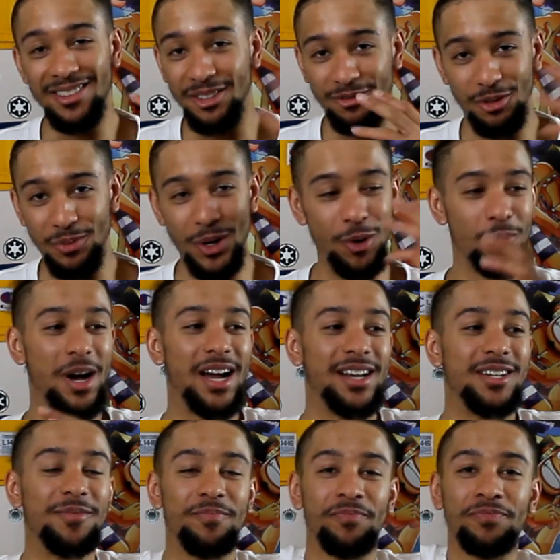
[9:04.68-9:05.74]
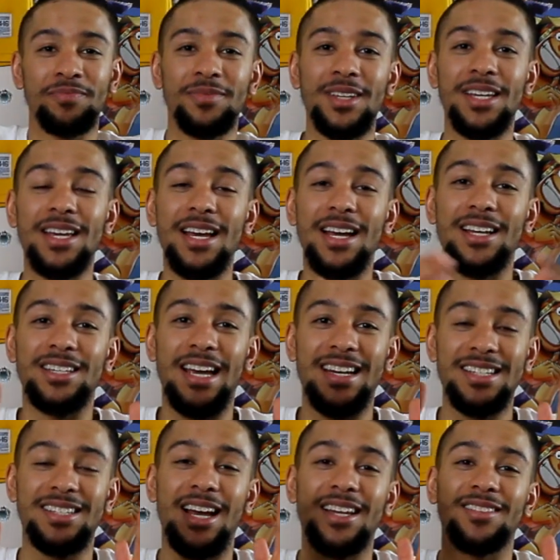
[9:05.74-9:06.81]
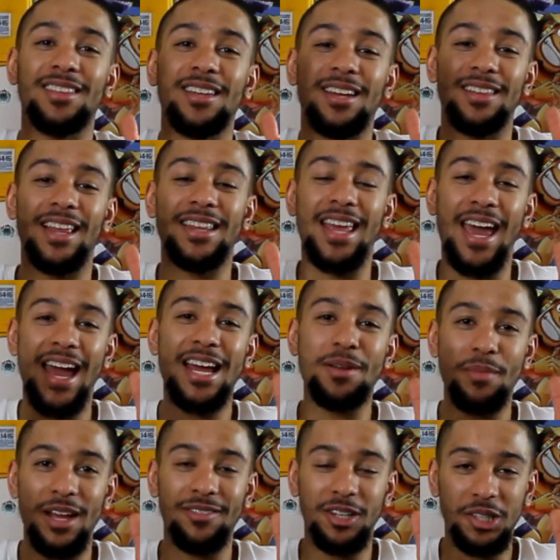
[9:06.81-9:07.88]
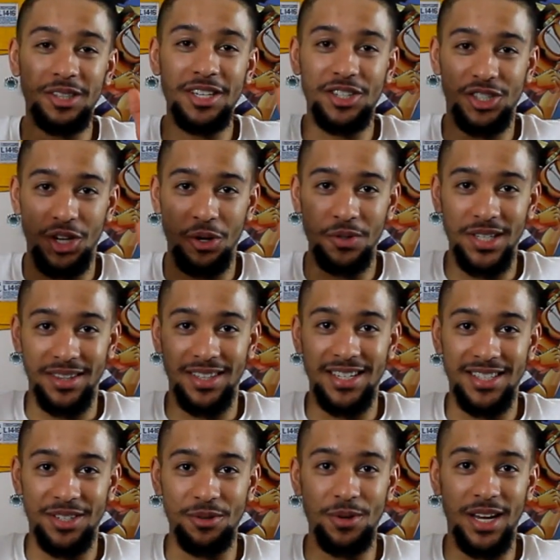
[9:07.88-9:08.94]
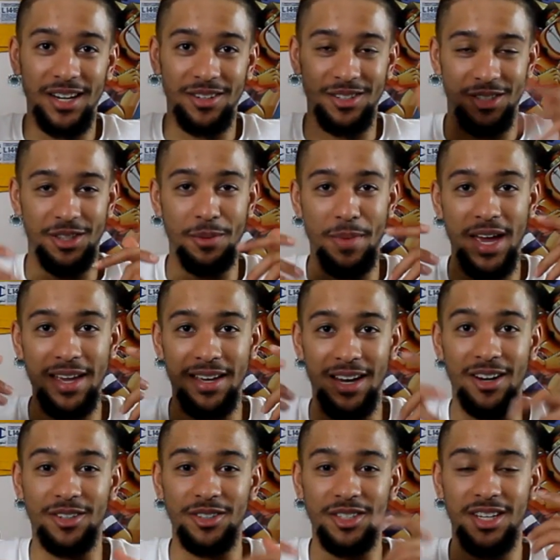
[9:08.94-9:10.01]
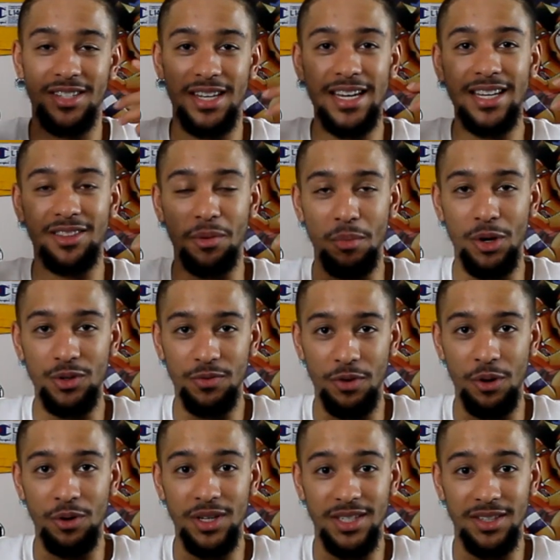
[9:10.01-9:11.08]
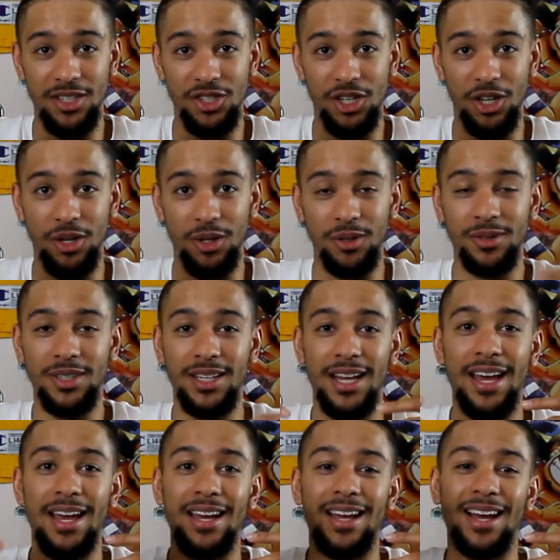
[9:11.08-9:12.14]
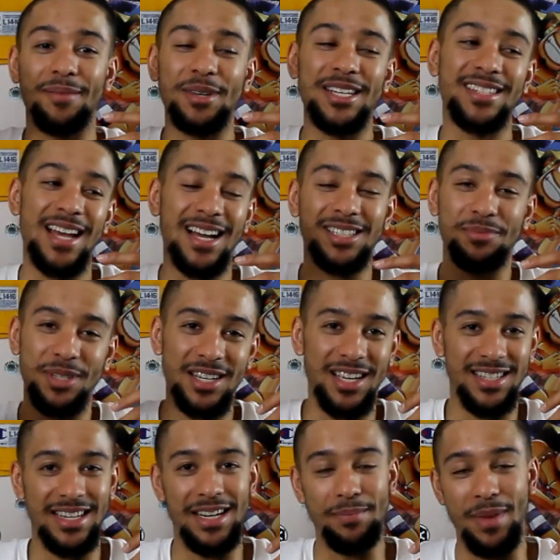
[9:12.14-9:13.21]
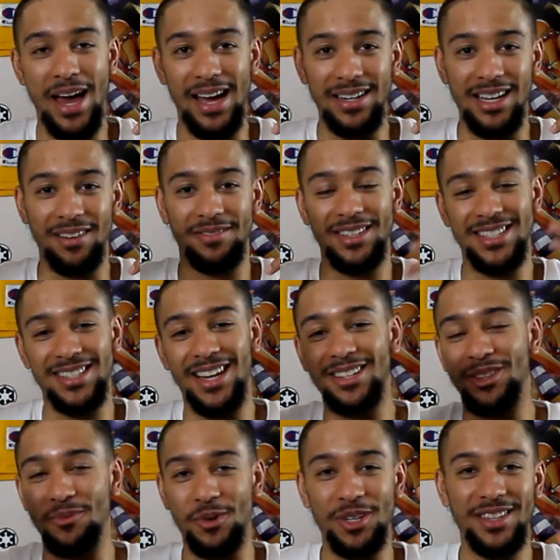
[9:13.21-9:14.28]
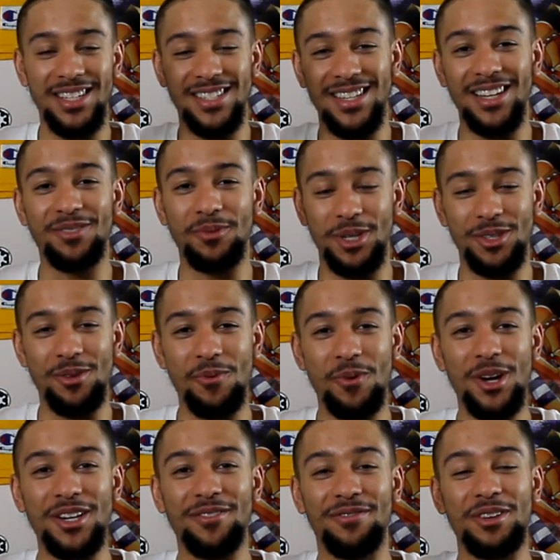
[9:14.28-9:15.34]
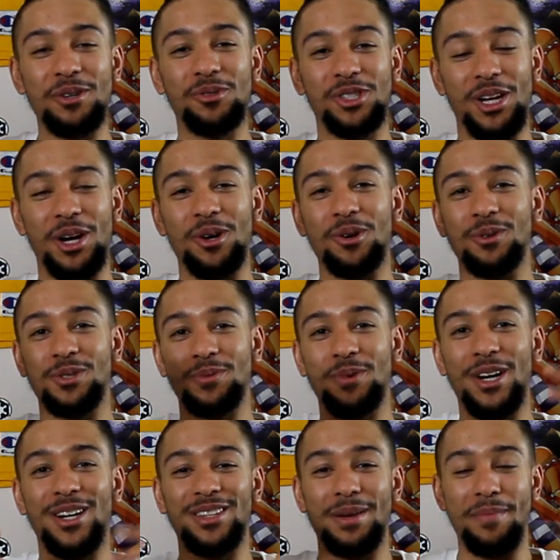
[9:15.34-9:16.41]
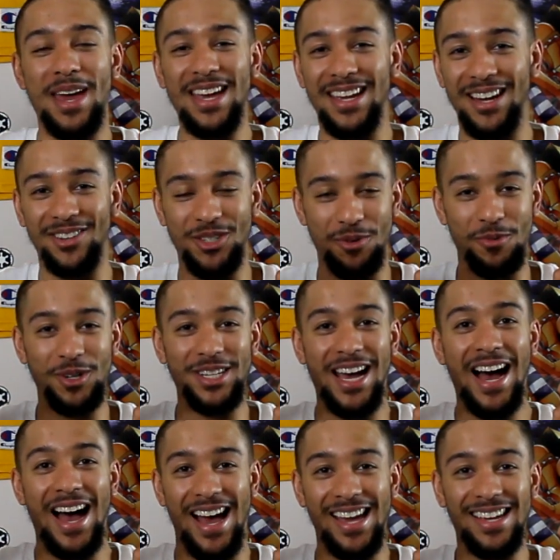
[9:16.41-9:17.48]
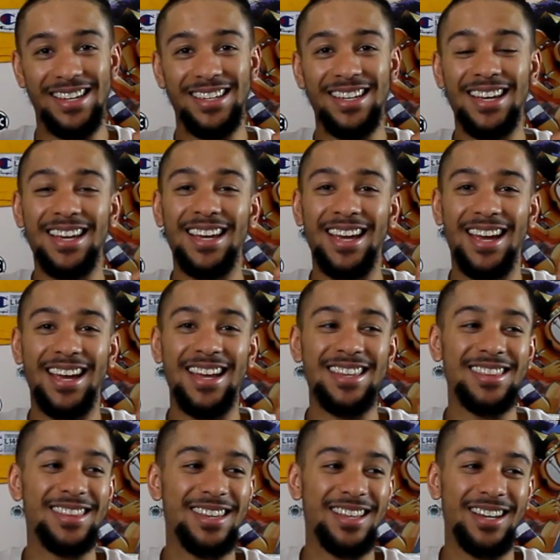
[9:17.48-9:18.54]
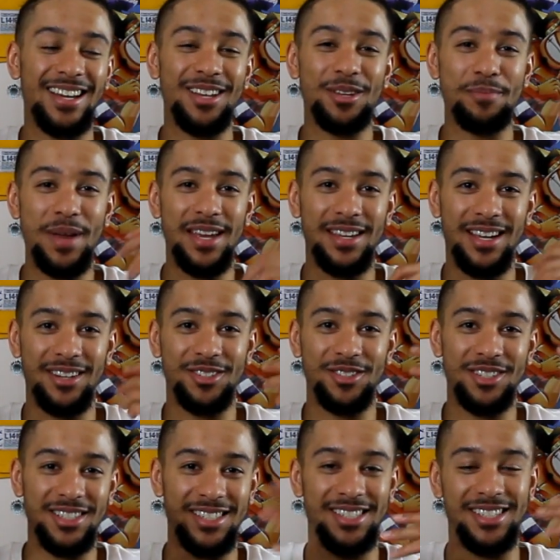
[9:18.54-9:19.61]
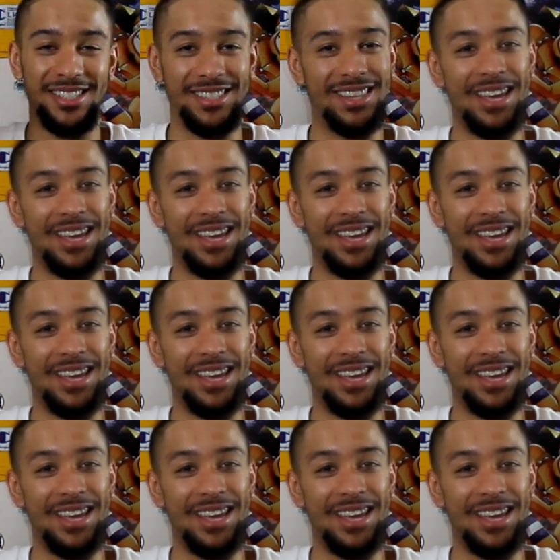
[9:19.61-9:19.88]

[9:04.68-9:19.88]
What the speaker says: nothing from nobody. And it's like the anime literally shows that these two characters are the main characters because they get the most focus in the show. I mean, Tatsumi does get a bad death. It's like one of the few shows where the main character would die and the other main character is just